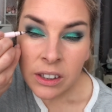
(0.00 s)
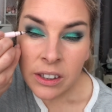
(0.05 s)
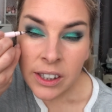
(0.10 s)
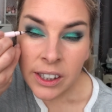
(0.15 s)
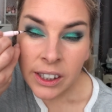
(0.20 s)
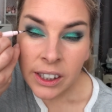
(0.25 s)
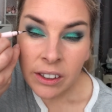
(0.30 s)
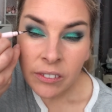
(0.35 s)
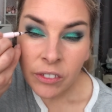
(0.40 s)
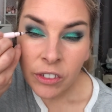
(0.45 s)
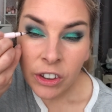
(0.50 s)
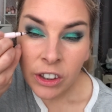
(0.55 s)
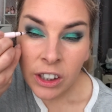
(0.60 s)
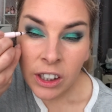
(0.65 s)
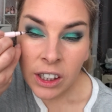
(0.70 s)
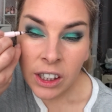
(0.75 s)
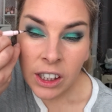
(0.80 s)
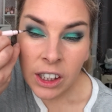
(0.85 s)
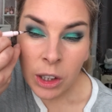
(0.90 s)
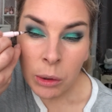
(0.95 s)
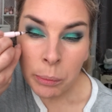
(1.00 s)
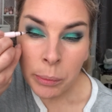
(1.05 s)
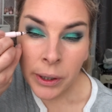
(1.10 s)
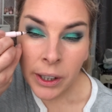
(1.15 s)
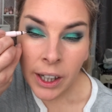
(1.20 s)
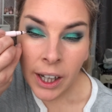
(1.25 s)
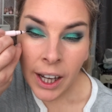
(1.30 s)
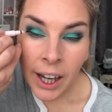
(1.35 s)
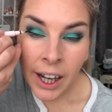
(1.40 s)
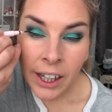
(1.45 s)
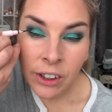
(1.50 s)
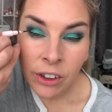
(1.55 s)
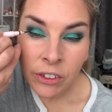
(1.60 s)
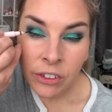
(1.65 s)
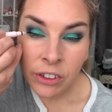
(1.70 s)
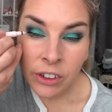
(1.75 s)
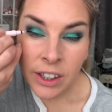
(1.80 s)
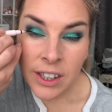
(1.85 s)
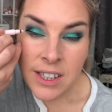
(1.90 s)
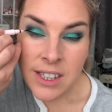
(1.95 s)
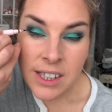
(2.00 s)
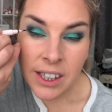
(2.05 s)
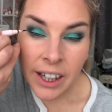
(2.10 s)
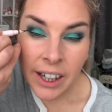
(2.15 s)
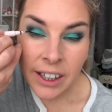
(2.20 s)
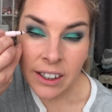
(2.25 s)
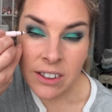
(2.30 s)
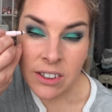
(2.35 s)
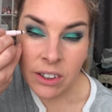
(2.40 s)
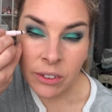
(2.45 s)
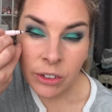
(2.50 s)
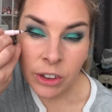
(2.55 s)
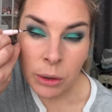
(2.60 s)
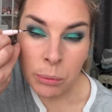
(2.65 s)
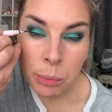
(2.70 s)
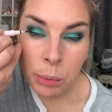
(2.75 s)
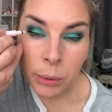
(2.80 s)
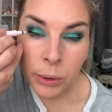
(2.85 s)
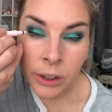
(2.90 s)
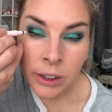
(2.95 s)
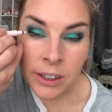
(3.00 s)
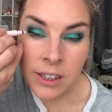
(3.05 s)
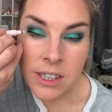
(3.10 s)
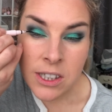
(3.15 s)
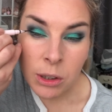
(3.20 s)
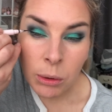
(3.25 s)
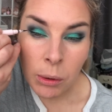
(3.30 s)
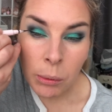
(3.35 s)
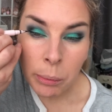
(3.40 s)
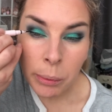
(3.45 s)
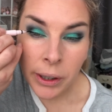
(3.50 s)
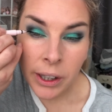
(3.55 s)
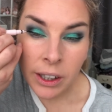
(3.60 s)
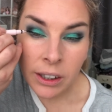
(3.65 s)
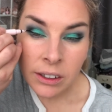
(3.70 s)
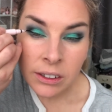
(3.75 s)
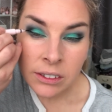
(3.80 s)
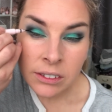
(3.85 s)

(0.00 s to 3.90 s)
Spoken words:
I think I've gone a little bit high on the other side, so I'm going to bring this up a bit.